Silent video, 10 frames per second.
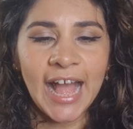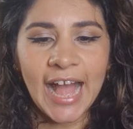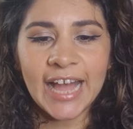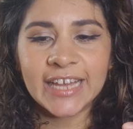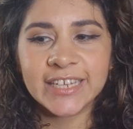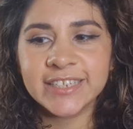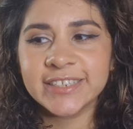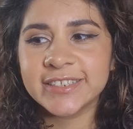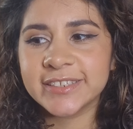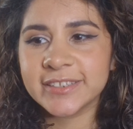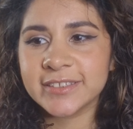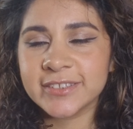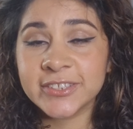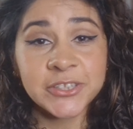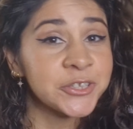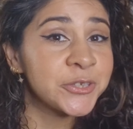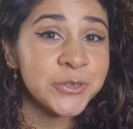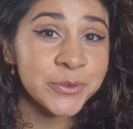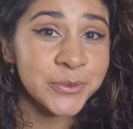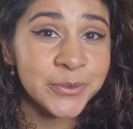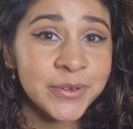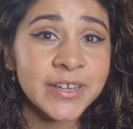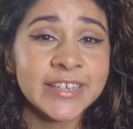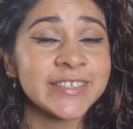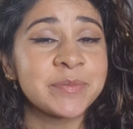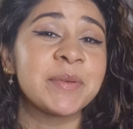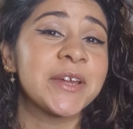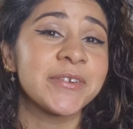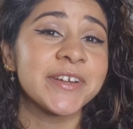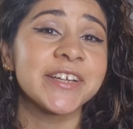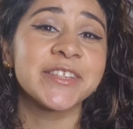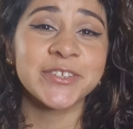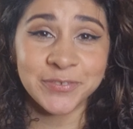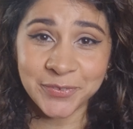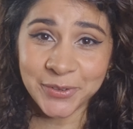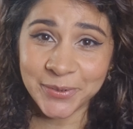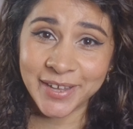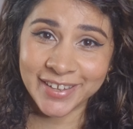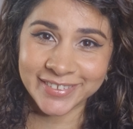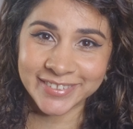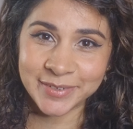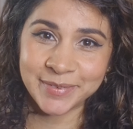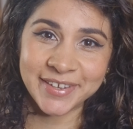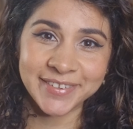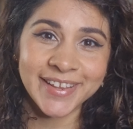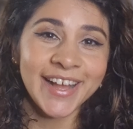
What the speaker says: and secure experience for your customer.